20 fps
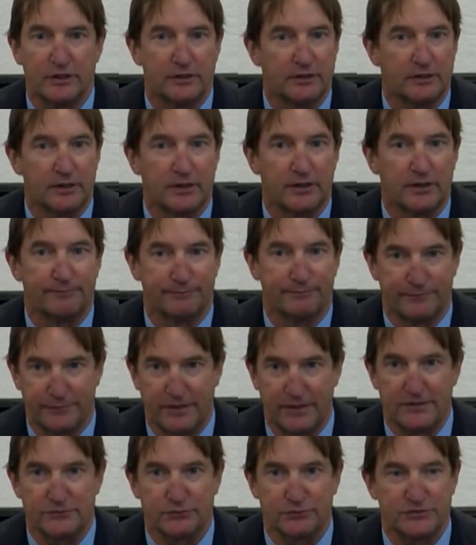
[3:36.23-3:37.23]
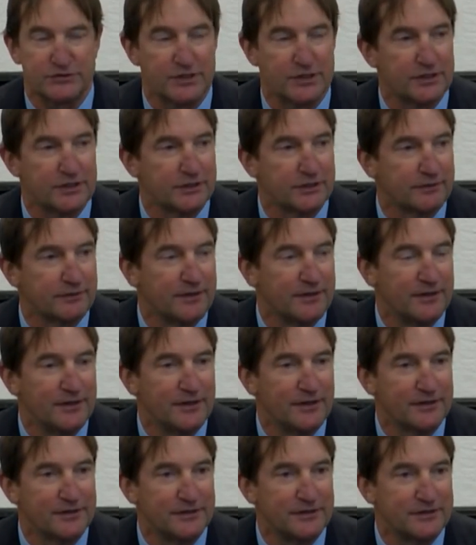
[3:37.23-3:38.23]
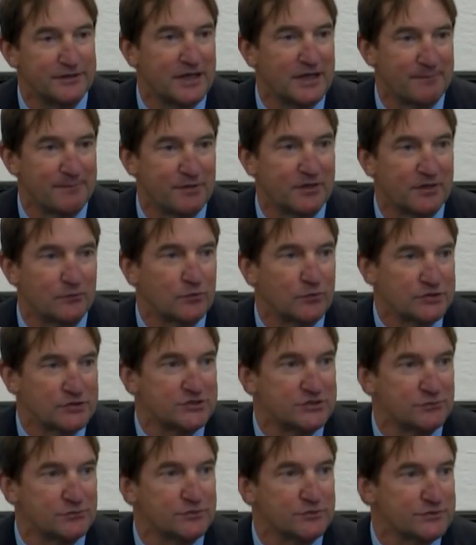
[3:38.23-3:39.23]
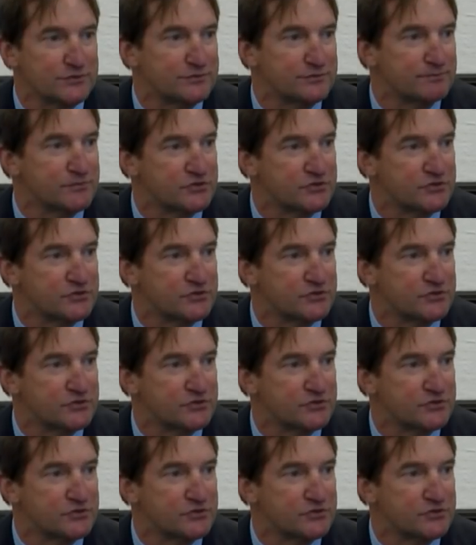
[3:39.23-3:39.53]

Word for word: Uh, as we said, a, a kidnapping in which she was